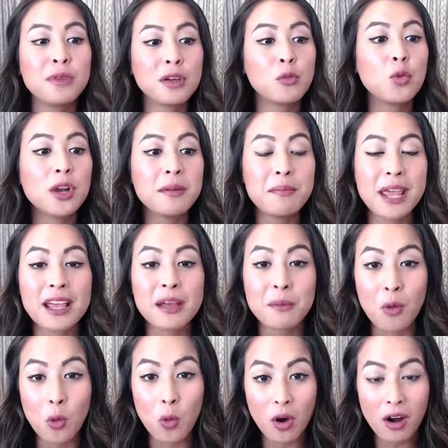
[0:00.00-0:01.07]
would make
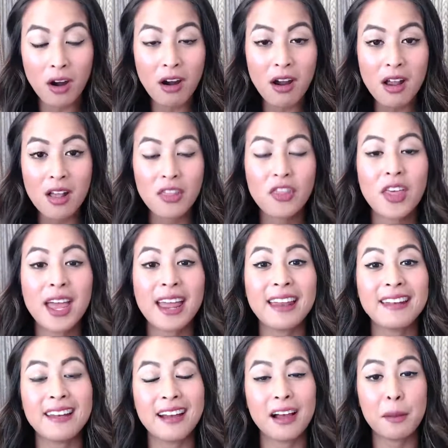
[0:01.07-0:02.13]
more
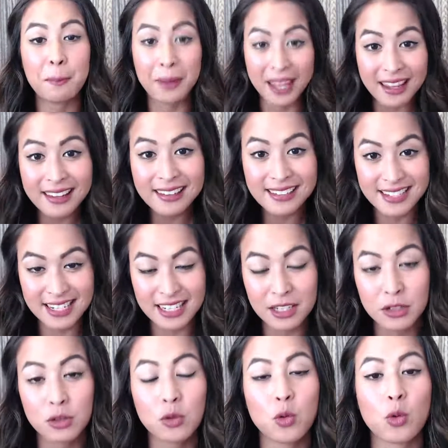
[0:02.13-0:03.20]
than a paid
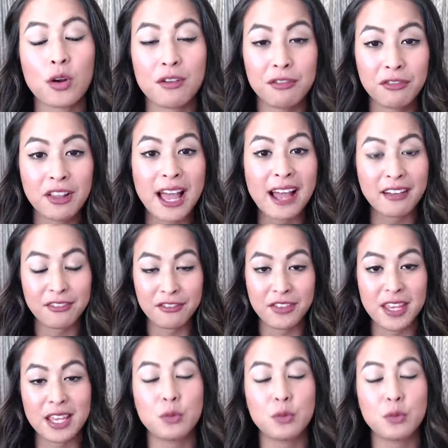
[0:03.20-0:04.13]
deal or a flat fee,